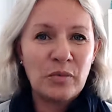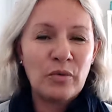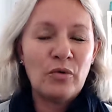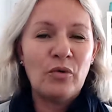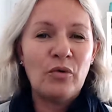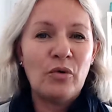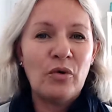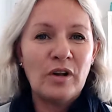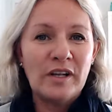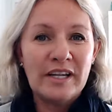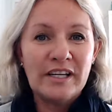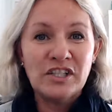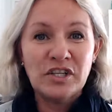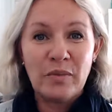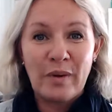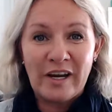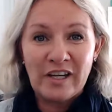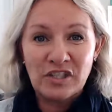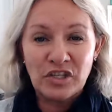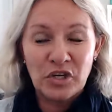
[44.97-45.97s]
or Leadership
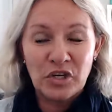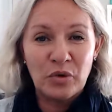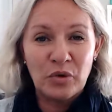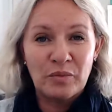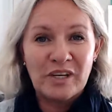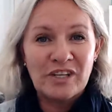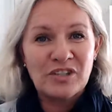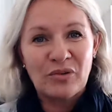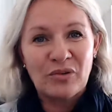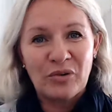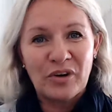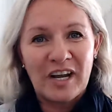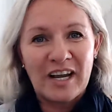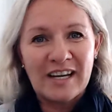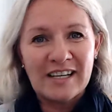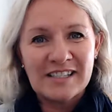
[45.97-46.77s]
HQ or McDonald Inc.